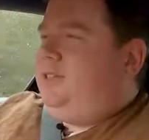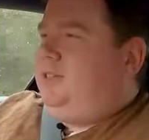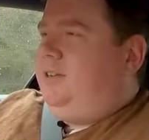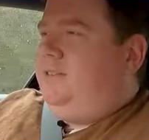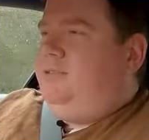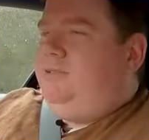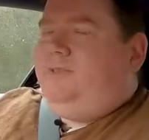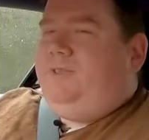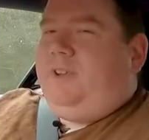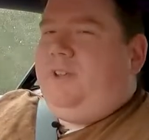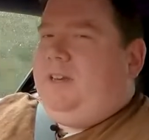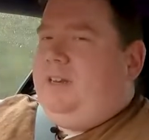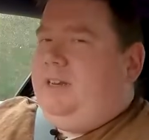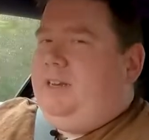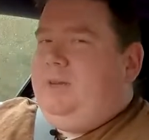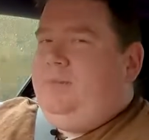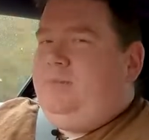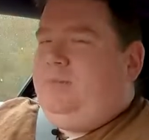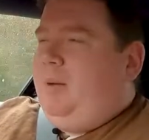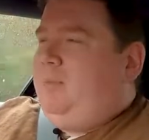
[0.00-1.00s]
don't feel
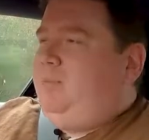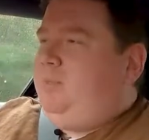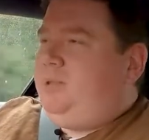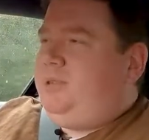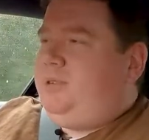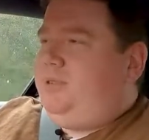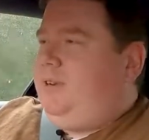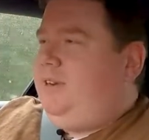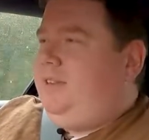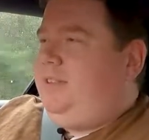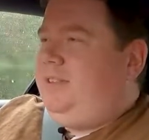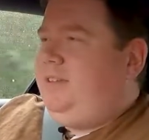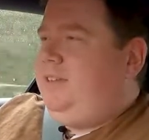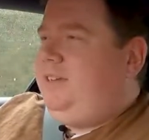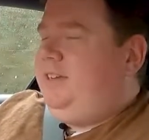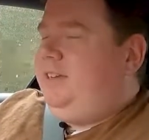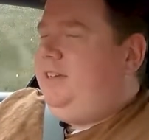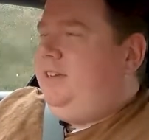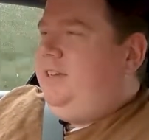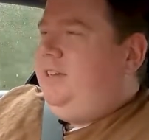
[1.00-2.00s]
any bumps or
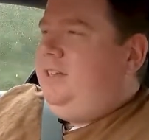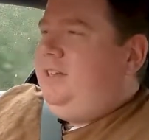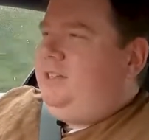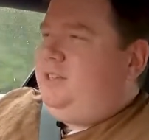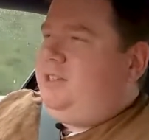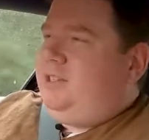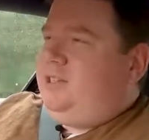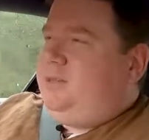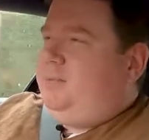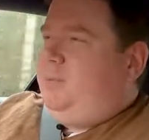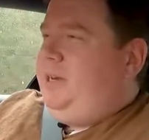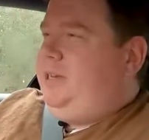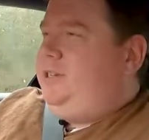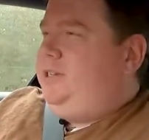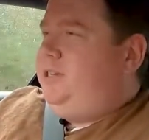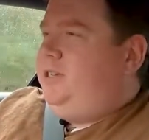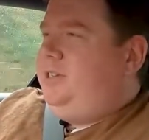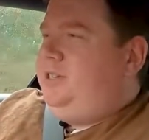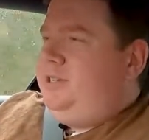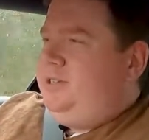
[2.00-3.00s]
anything. The
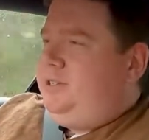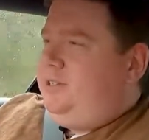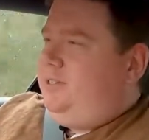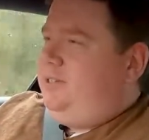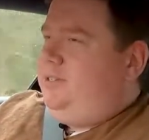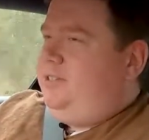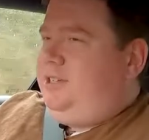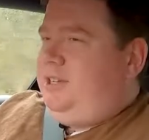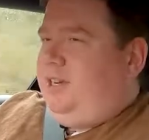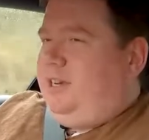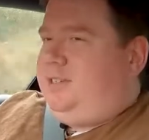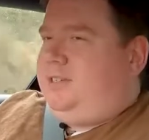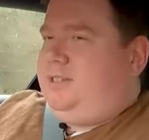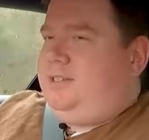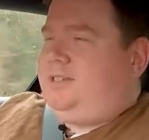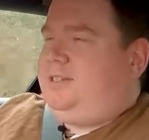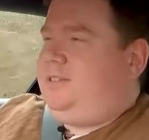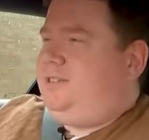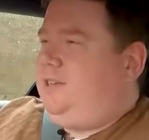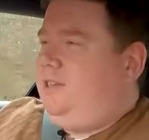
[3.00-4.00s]
suspension is
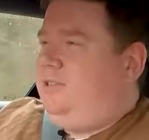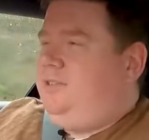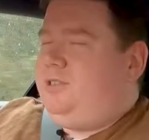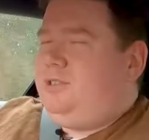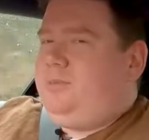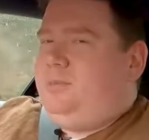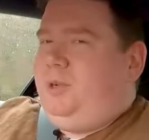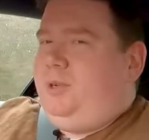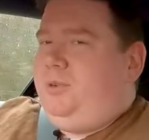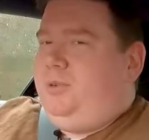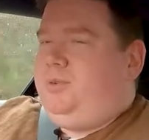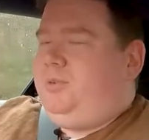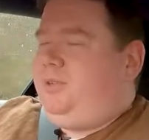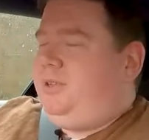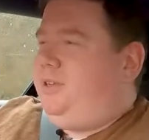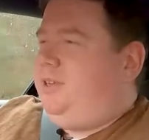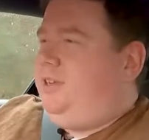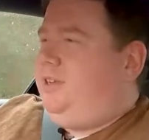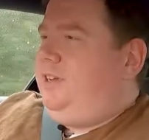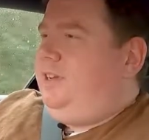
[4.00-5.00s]
just so smooth.
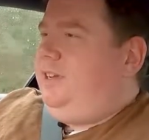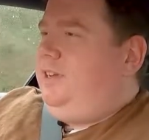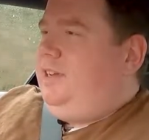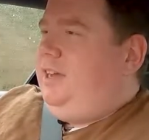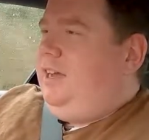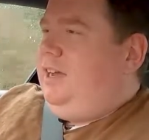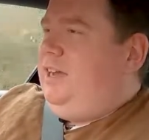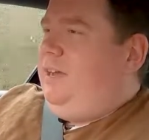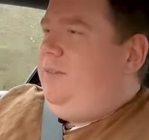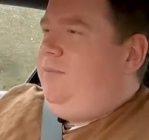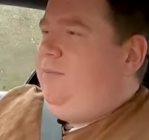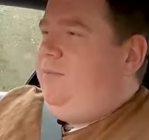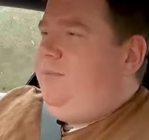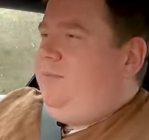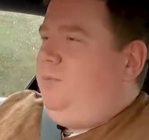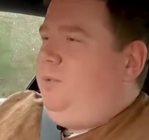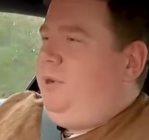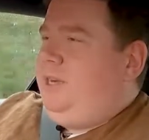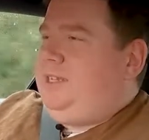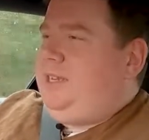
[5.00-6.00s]

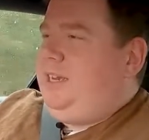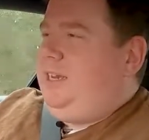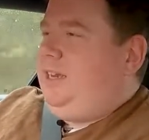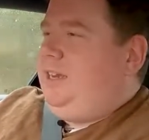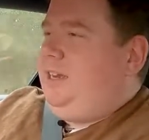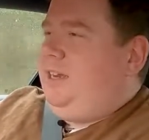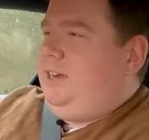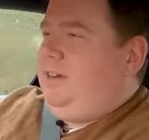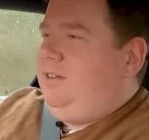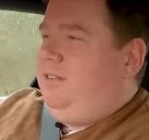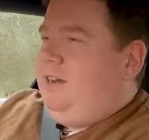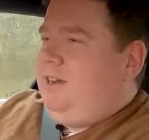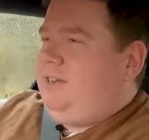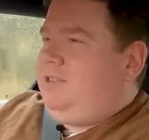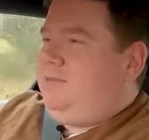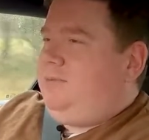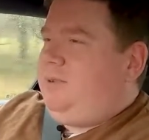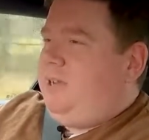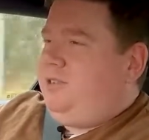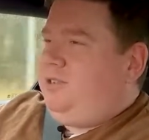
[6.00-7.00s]
We're taking it
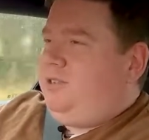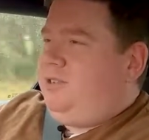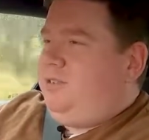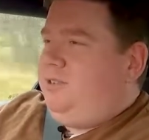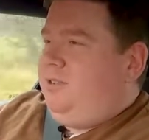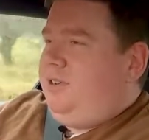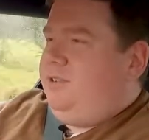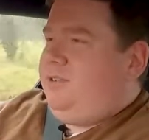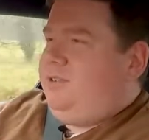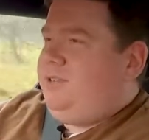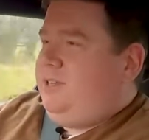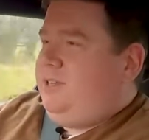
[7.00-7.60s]
around some country roads